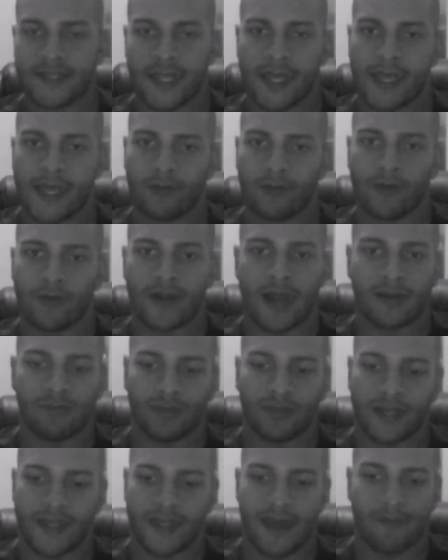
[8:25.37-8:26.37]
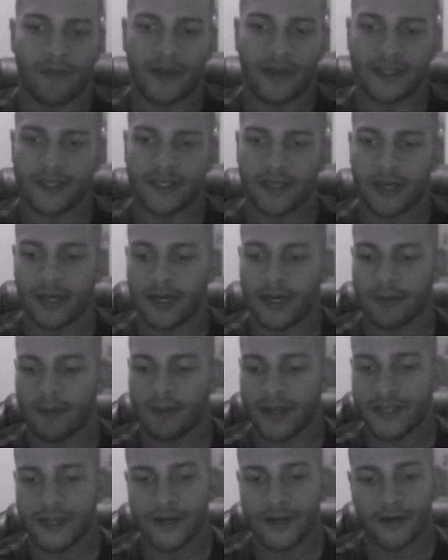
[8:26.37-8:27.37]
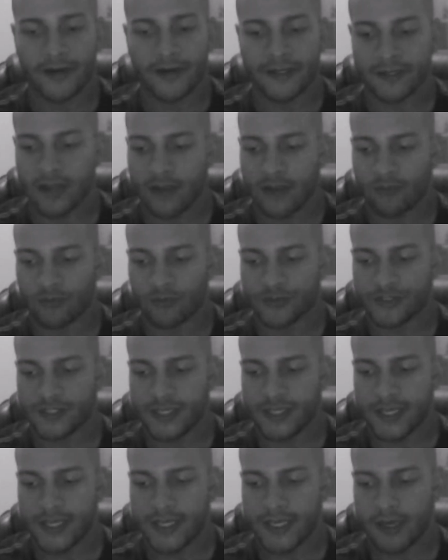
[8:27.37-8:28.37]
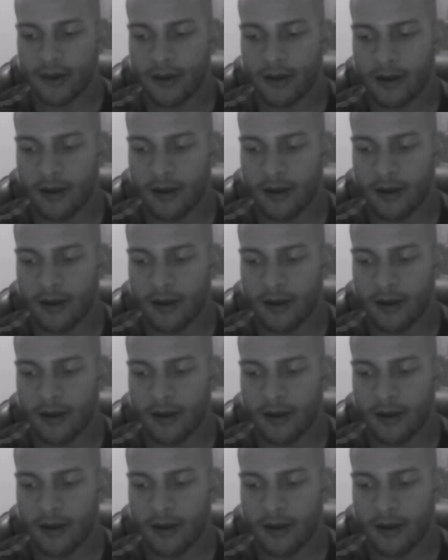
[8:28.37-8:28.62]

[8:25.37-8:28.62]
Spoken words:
and we'll kind of play that by year, and we'll see,